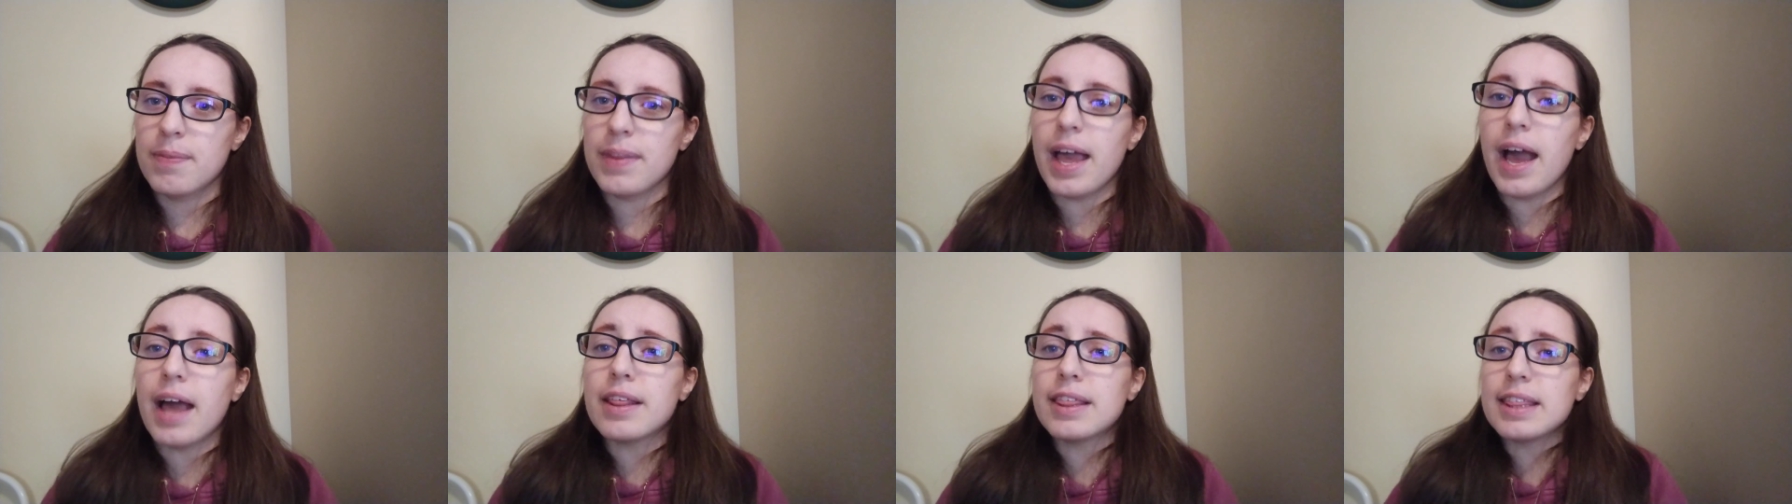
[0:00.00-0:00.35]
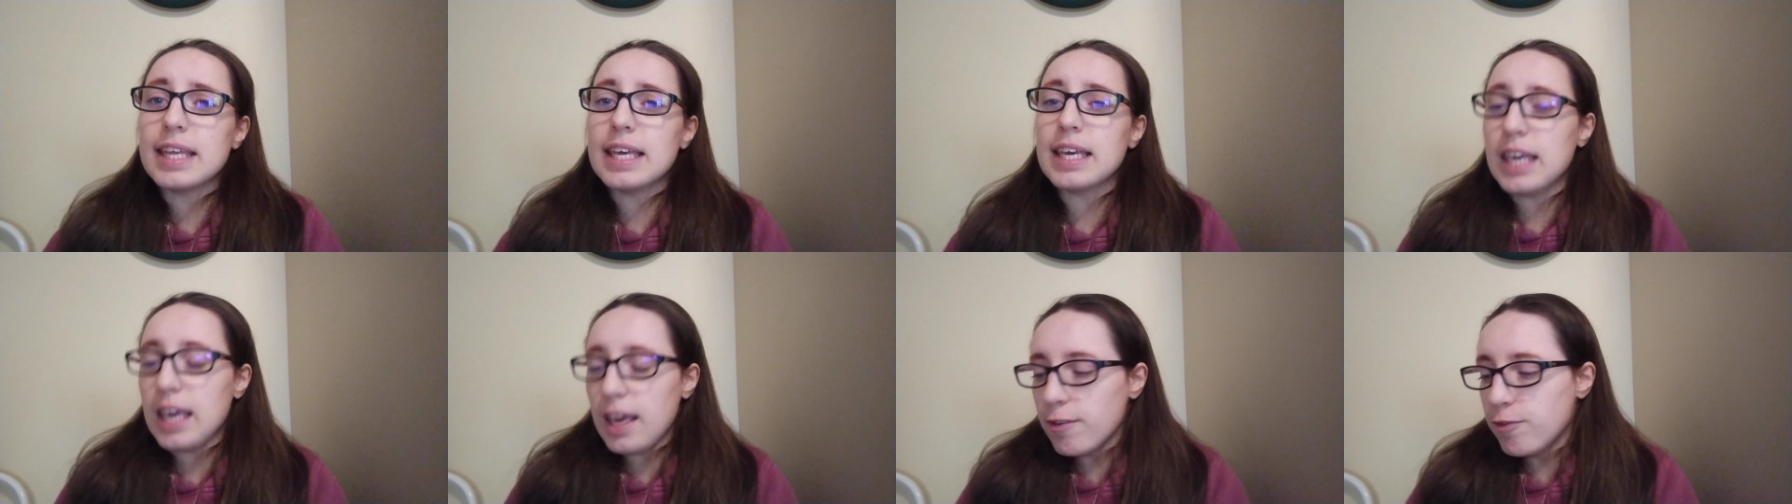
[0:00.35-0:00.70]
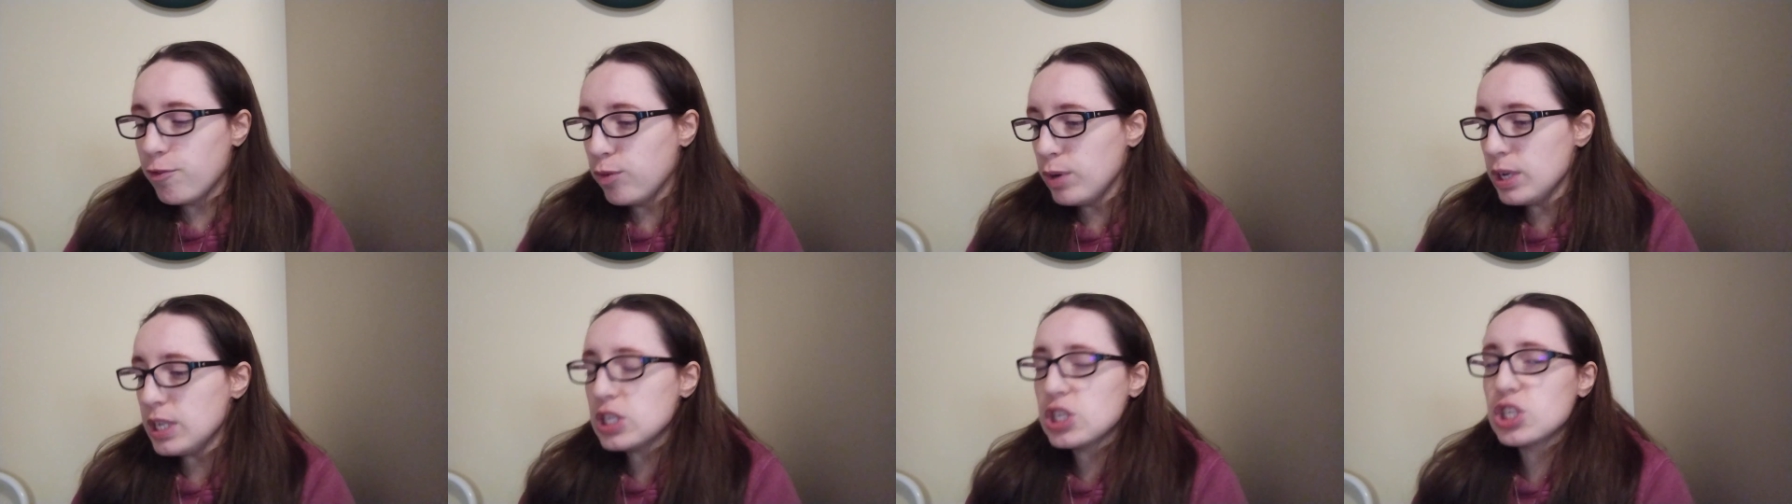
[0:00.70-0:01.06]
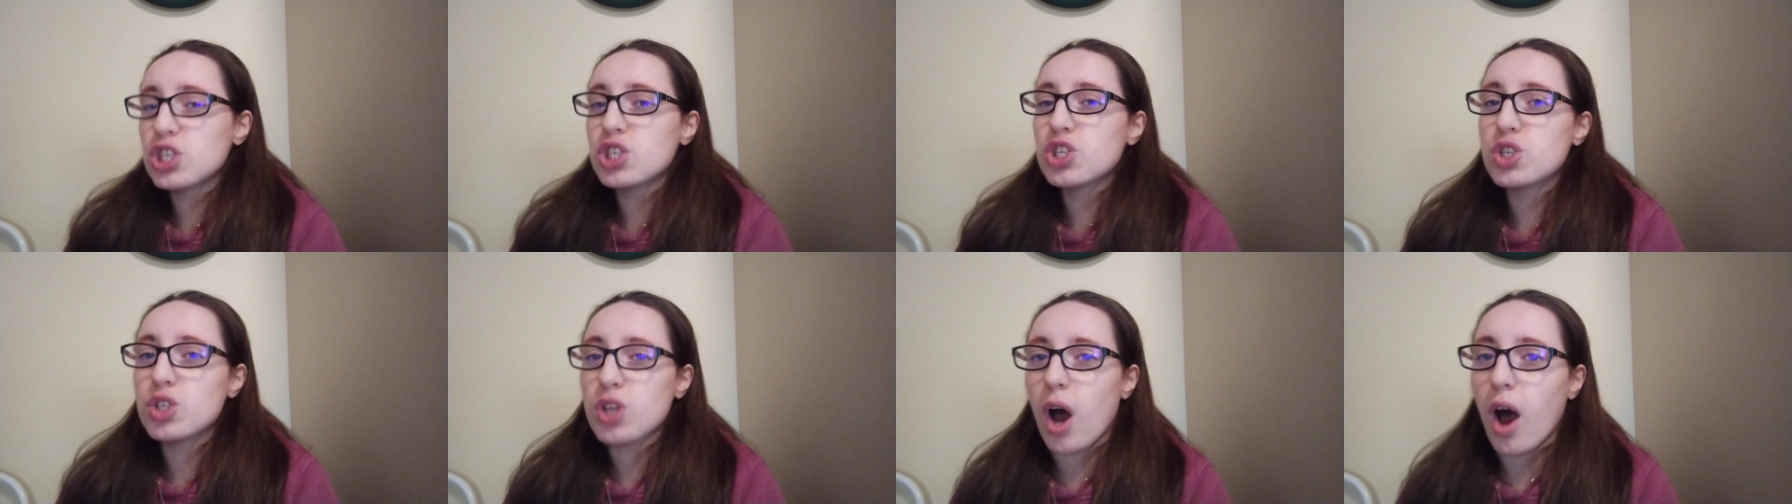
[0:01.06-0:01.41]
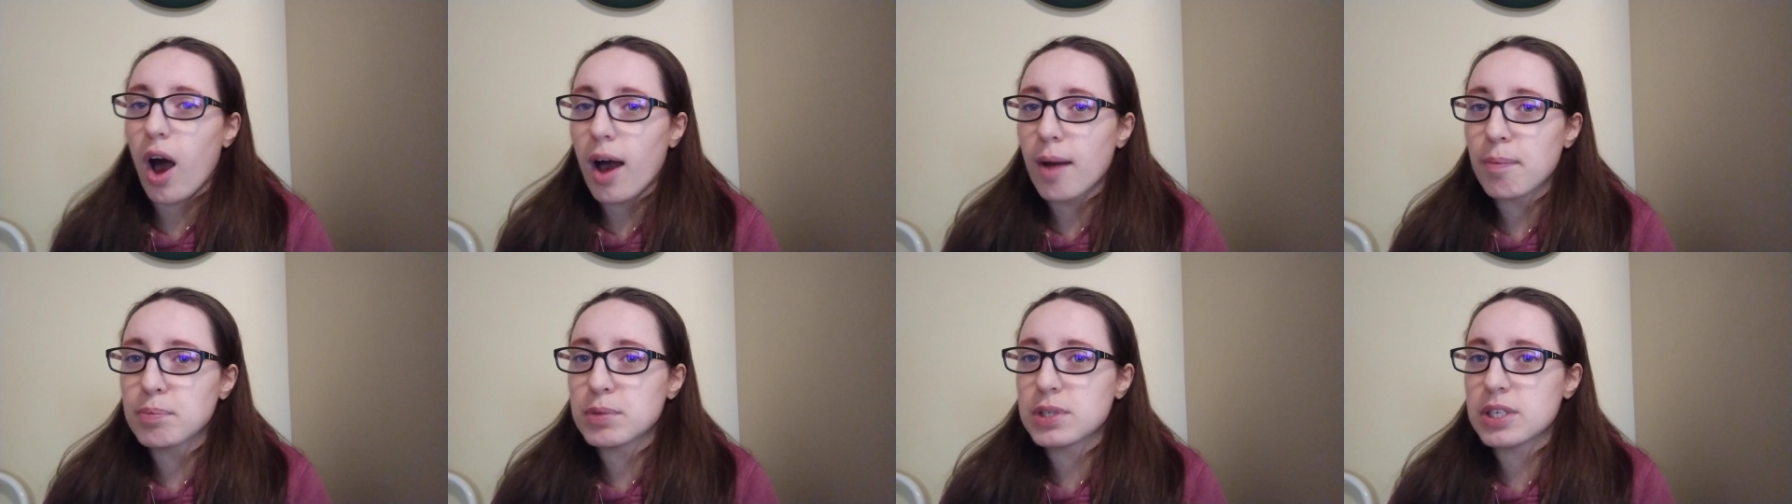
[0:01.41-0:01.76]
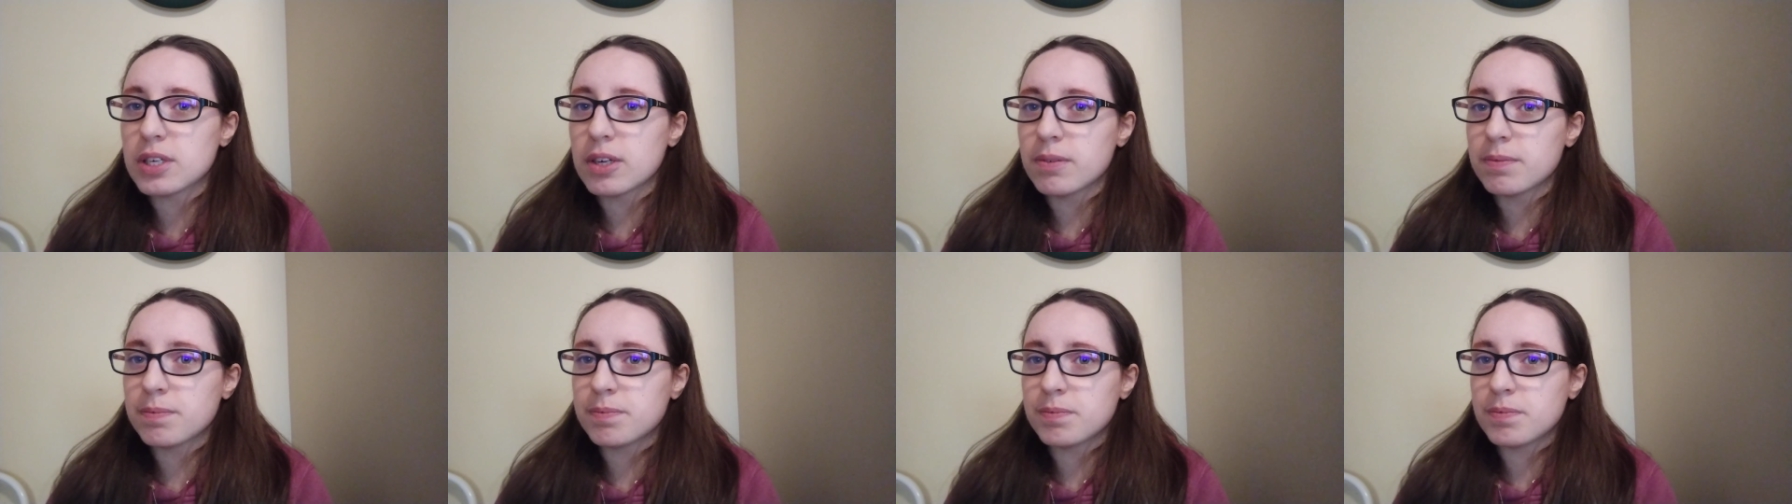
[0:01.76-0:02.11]
I think if we
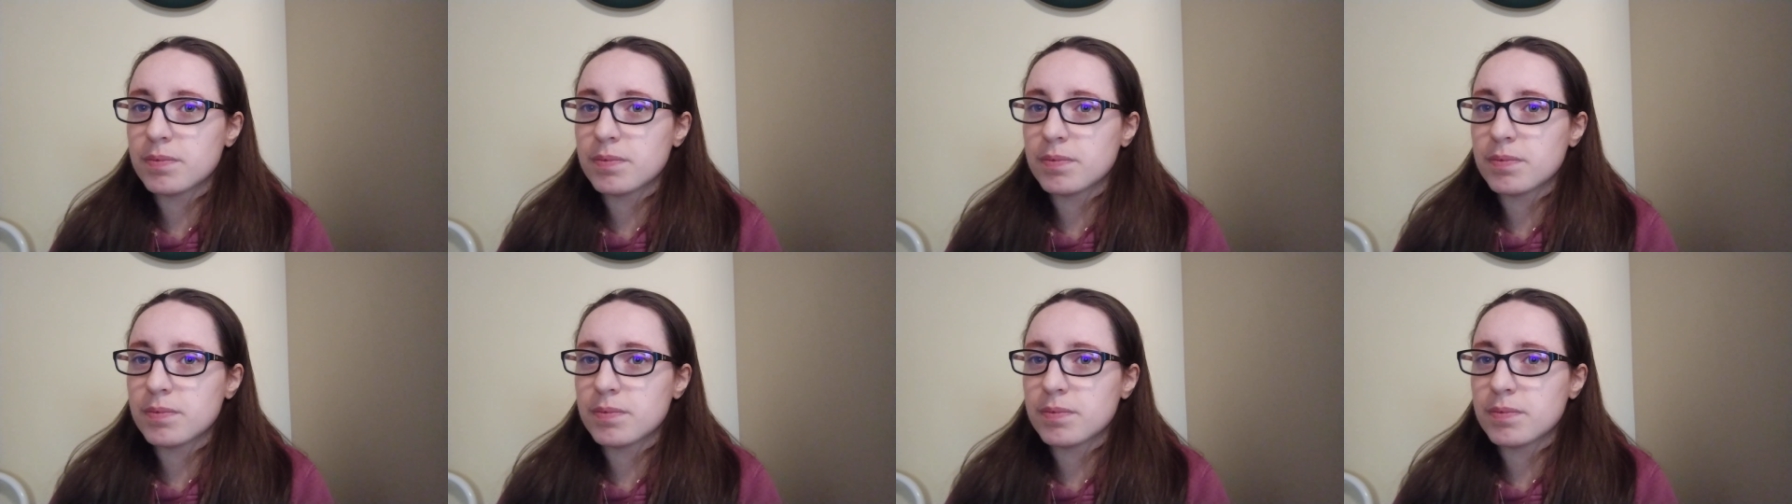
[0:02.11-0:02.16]
stopped